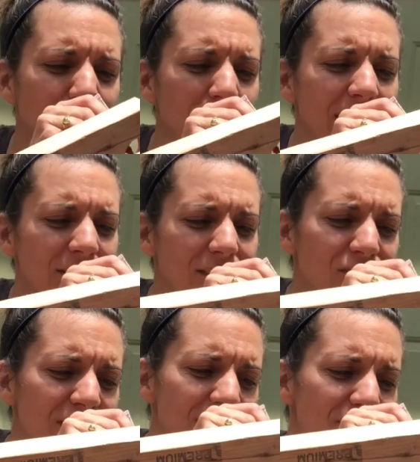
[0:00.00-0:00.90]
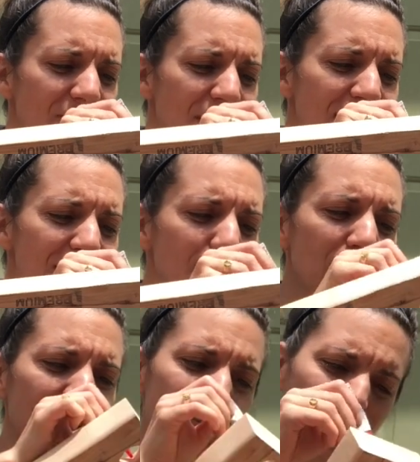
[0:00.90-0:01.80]
a little driblet,
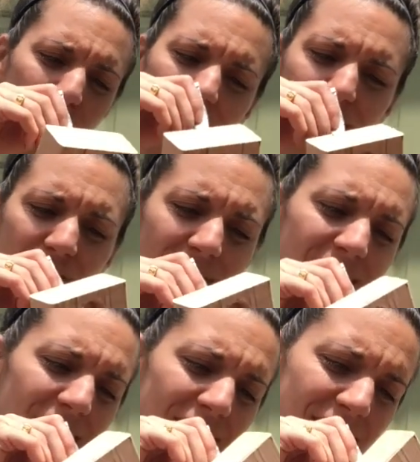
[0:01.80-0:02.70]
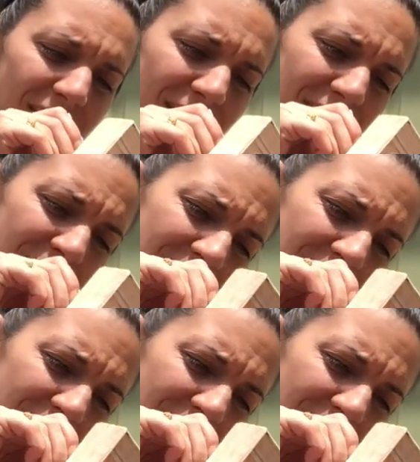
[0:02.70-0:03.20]
just very similar to what I